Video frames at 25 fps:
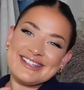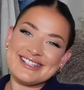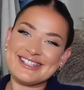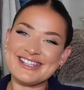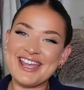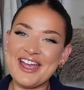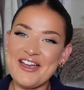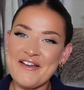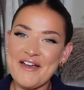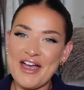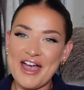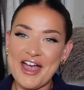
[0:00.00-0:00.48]
So
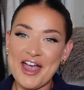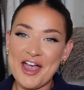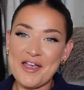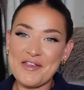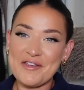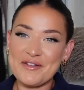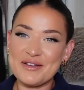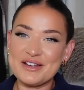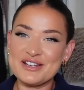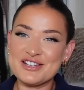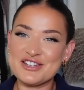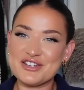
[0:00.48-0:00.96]
I hope
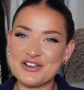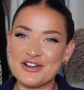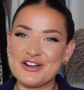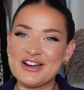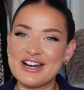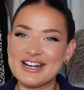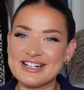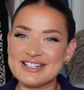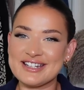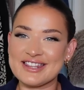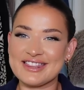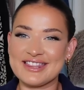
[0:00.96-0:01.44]
you
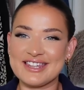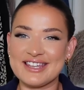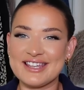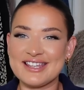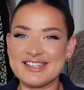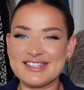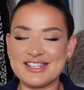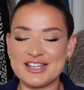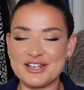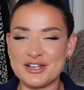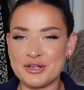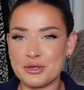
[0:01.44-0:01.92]
enjoyed
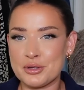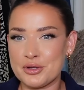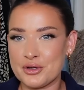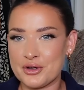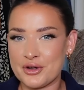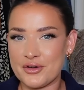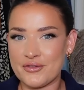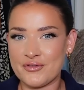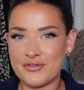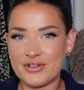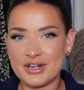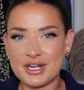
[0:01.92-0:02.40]
this New
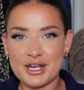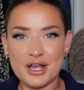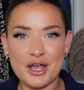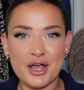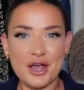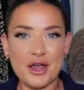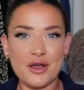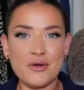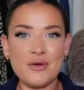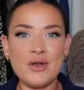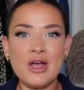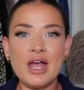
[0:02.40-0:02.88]
Look
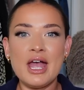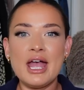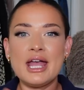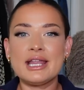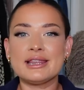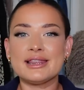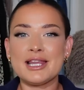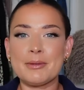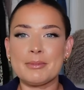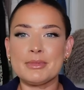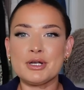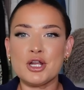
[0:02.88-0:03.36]
video.
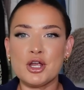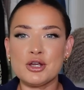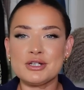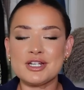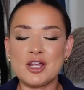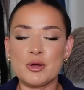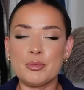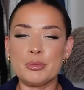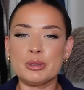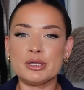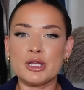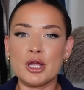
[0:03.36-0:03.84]
Let me know
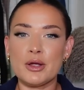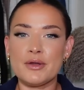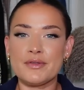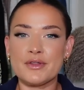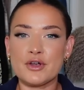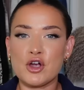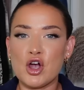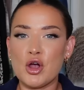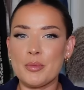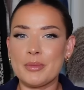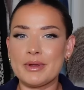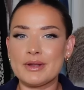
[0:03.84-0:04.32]
down below in the
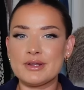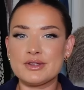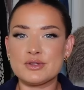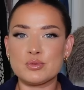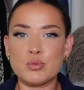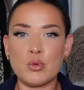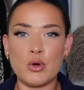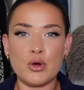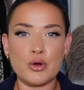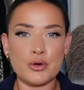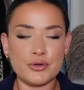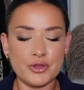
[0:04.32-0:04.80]
comments
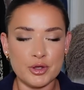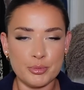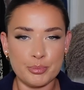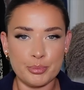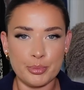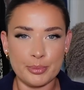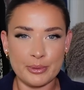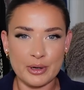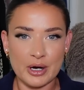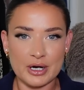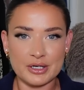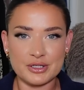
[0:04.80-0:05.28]
what other
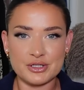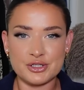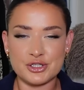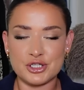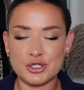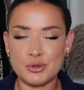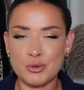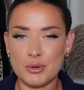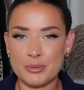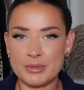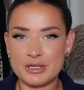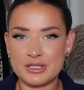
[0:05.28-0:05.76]
brands
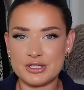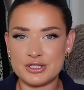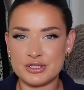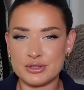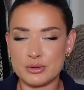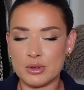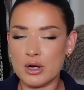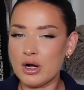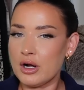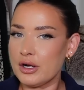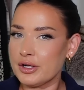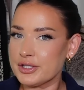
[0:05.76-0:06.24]
you want me to
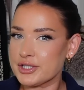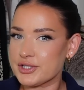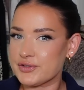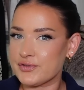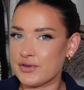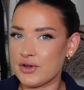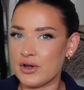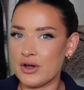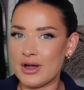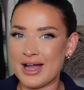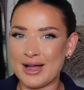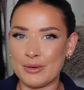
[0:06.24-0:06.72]
do hauls
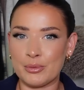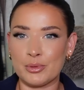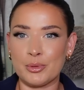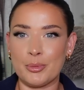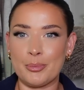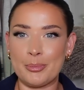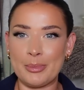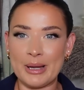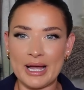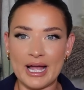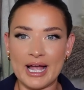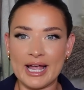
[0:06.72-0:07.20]
for. I will
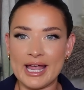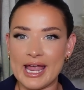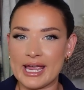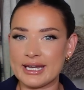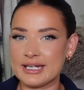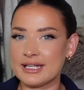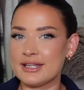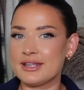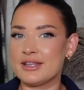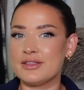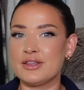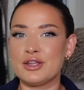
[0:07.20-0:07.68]
buy
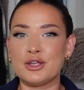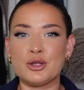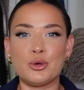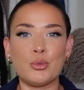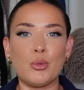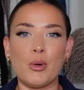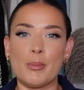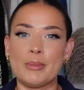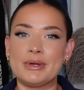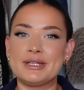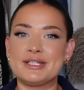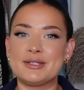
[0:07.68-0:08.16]
anything that you
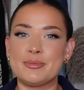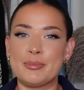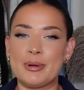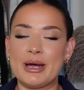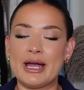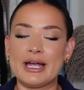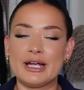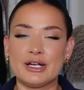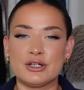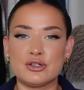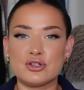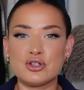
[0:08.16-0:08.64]
want me to
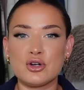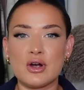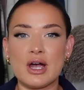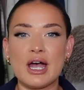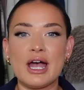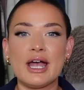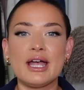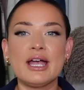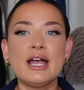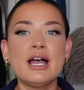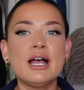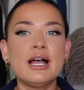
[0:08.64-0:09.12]
buy and
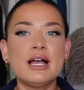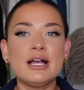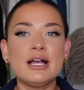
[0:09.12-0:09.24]
try.